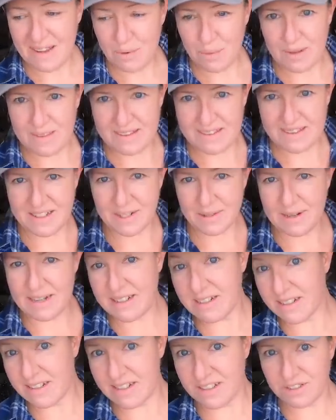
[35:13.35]
when the
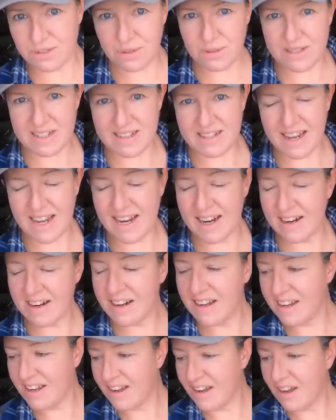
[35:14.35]
situation is truly
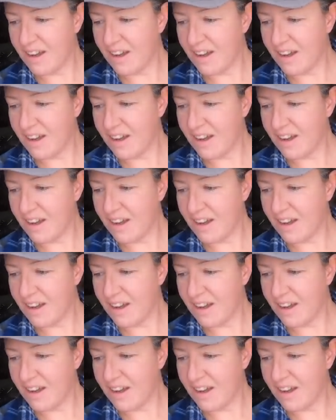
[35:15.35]
dire,